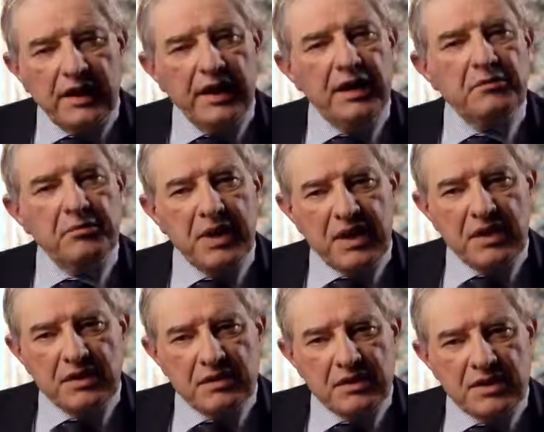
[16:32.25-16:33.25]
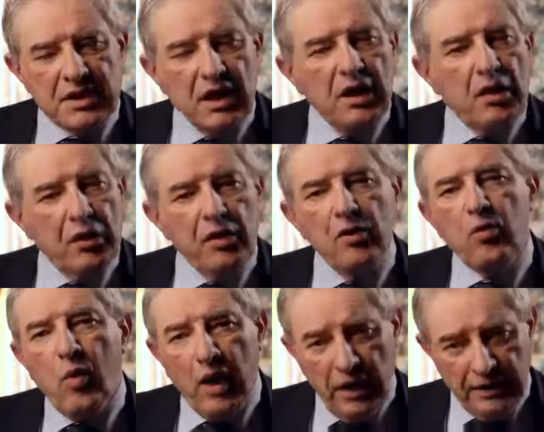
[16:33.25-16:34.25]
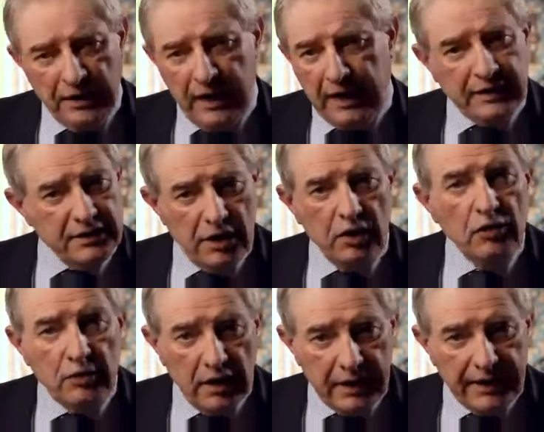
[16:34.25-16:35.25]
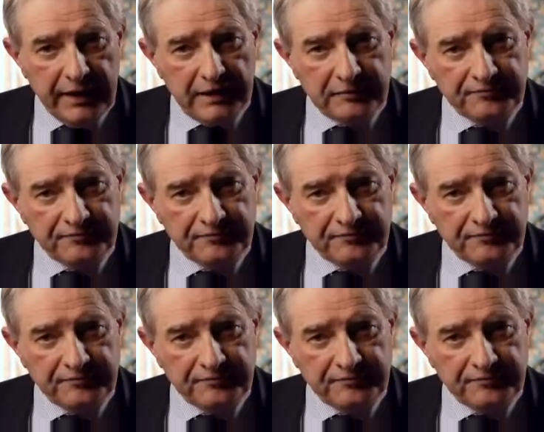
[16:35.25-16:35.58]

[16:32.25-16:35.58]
it means the one and only.